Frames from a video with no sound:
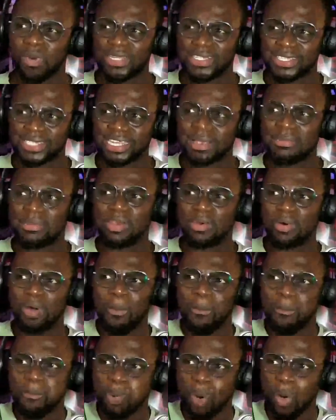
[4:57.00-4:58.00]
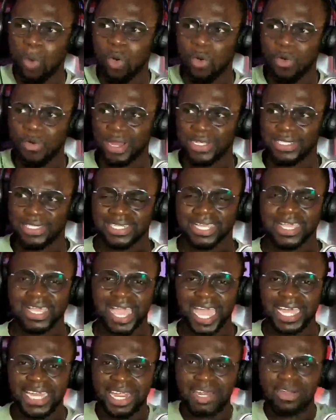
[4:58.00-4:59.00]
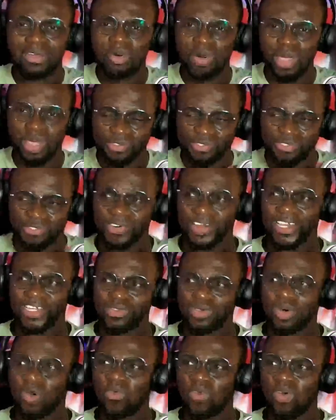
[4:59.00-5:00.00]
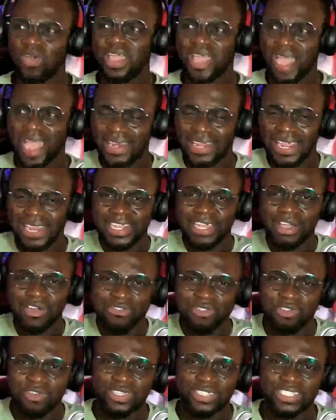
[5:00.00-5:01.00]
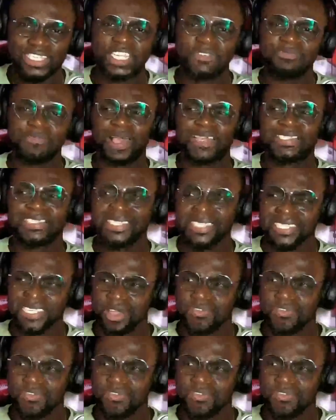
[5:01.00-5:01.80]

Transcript: jemi wa bo correct and an fresh one, and an air full 6 packs a year,